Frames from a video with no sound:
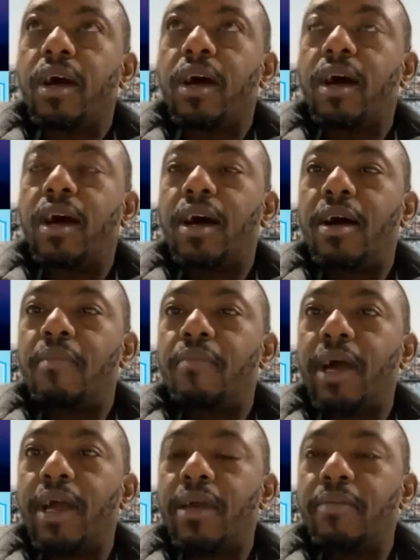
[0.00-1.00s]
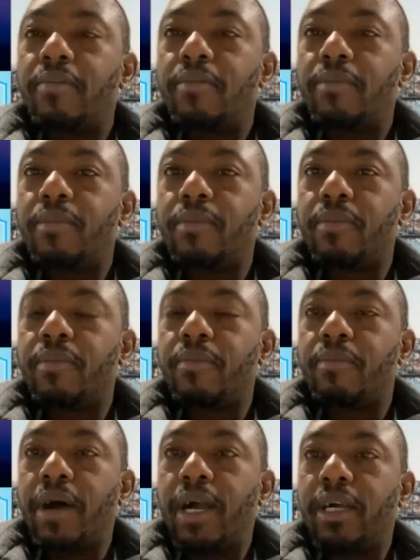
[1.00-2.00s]
Uh, my
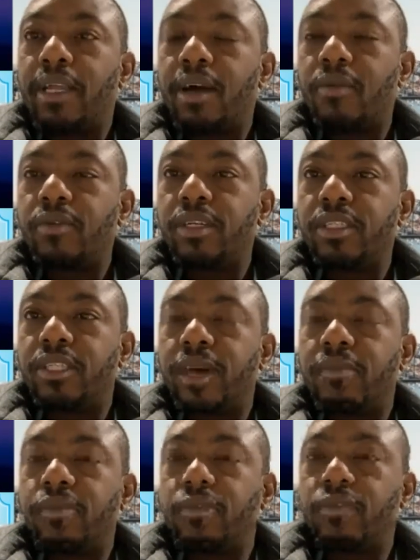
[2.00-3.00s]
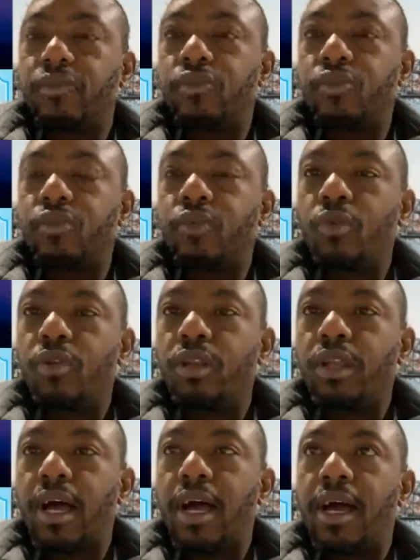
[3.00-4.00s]
background in terms of
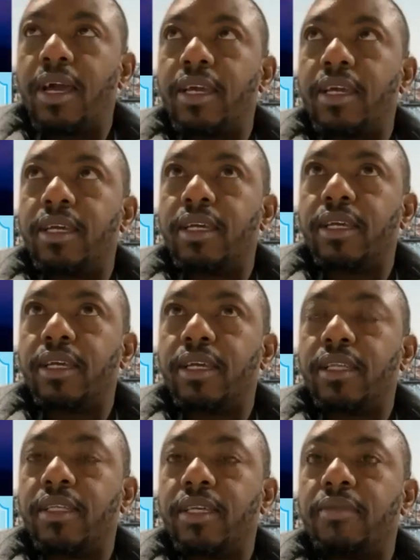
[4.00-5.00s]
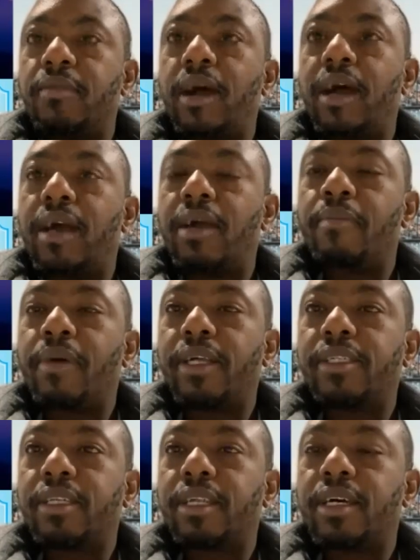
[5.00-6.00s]
school, I did my
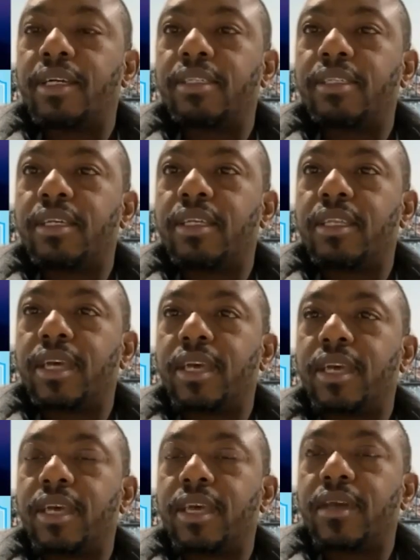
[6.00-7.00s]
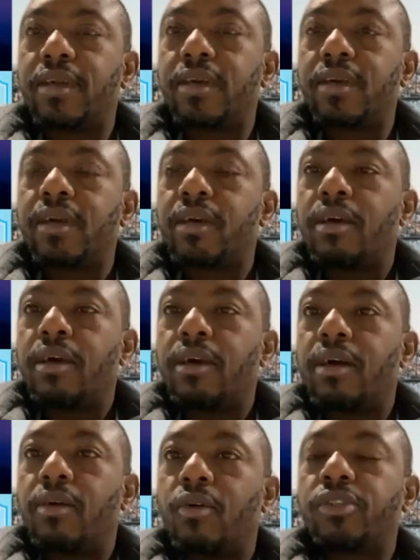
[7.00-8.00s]
bachelor's in uh,
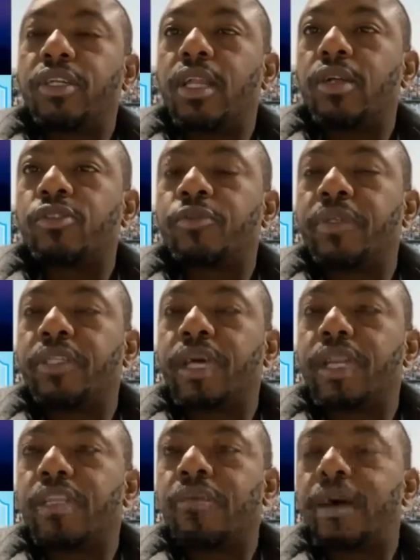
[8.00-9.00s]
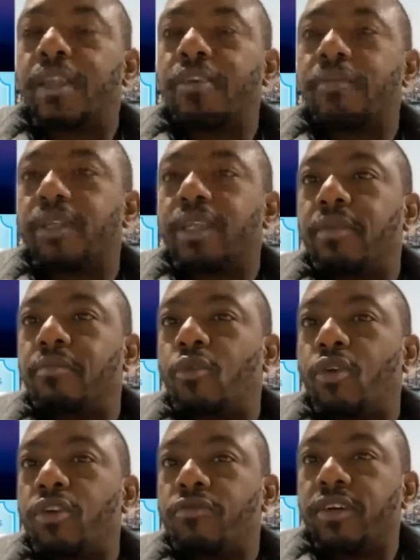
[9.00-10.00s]
hotel and hospitality management at
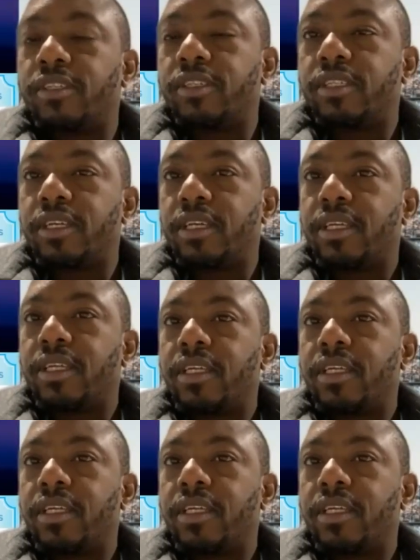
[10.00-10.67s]
Moi University.